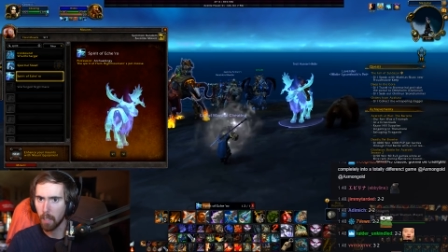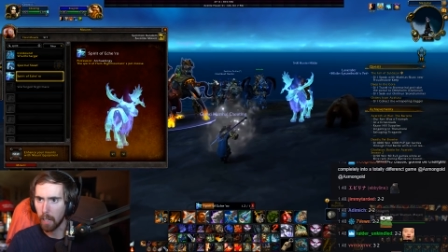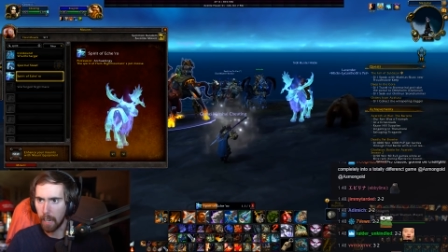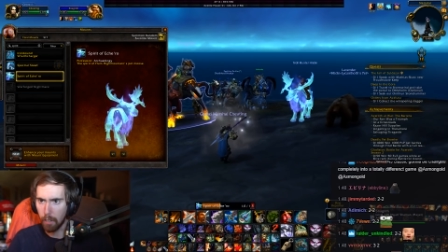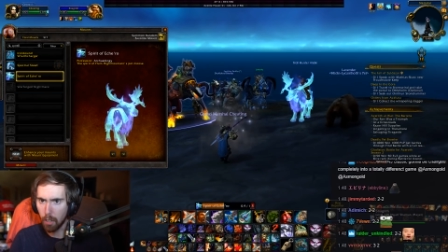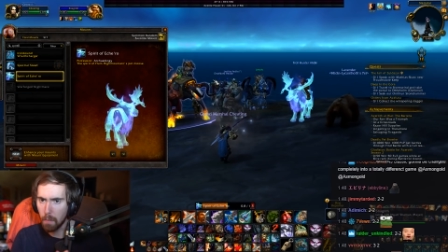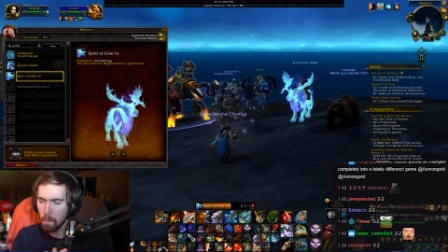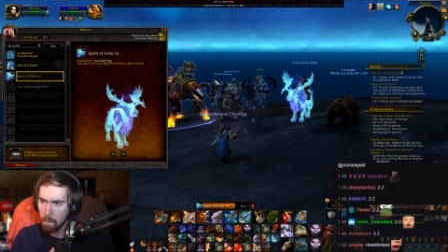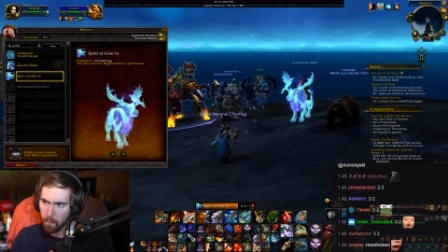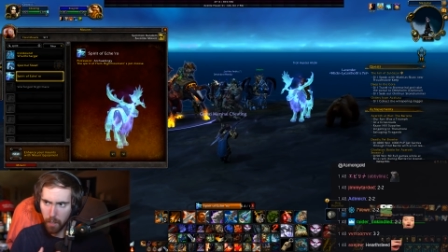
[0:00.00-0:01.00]
Easy,
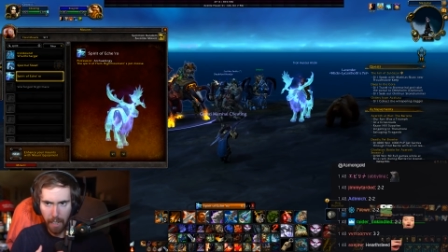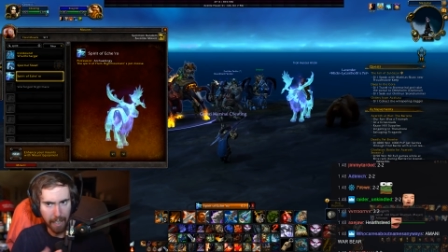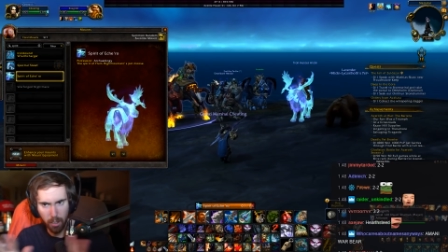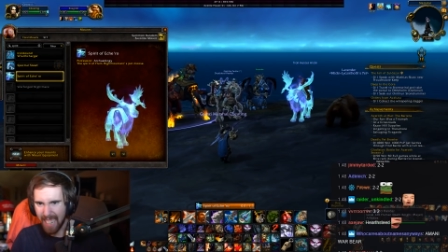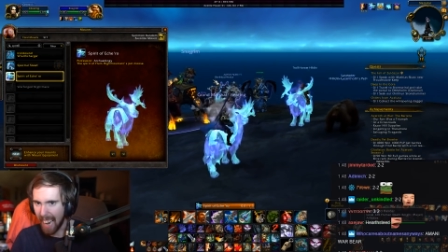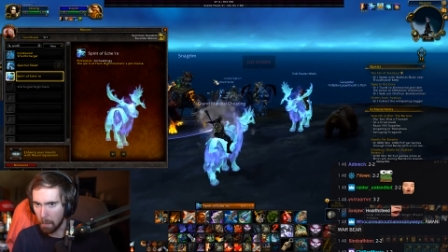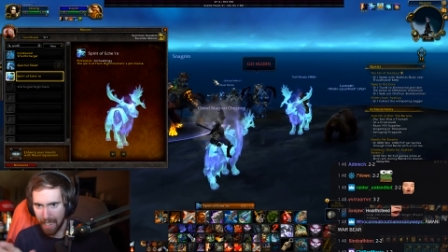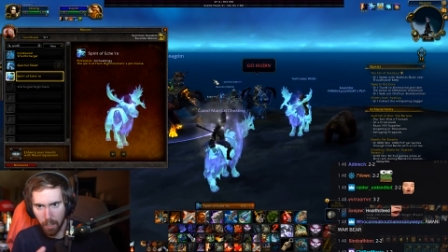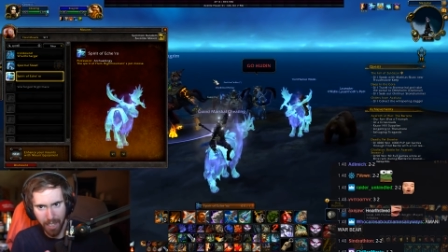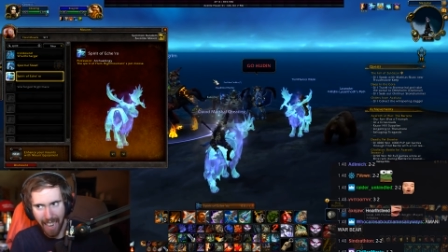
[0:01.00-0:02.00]
easy game,
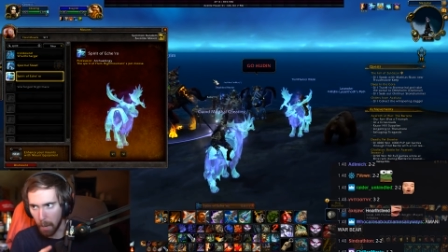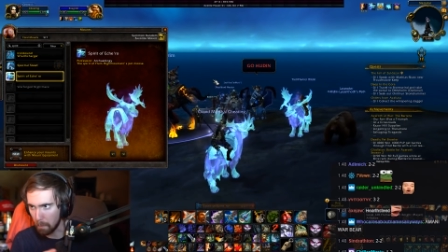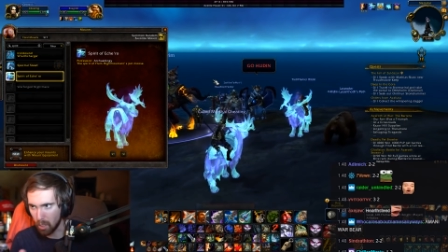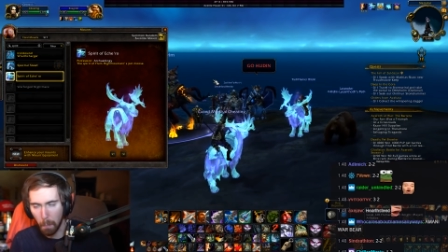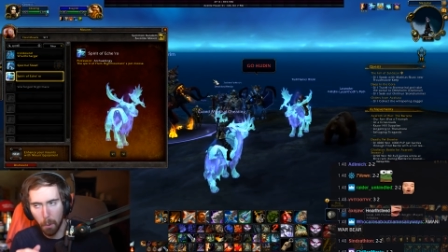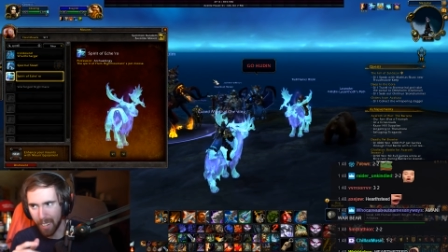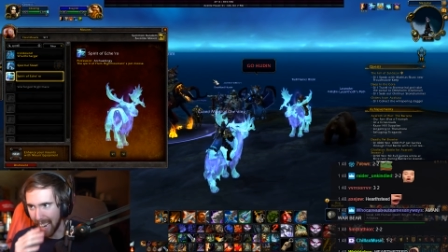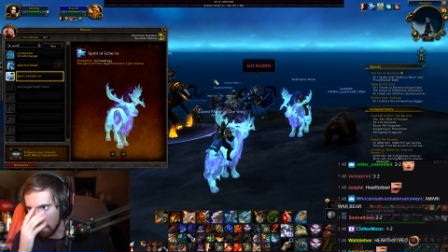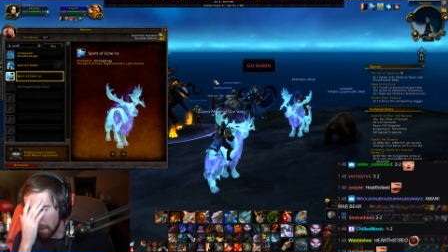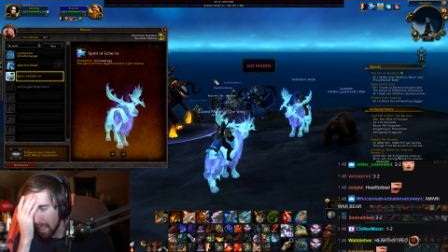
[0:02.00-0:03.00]
easy game, simple game.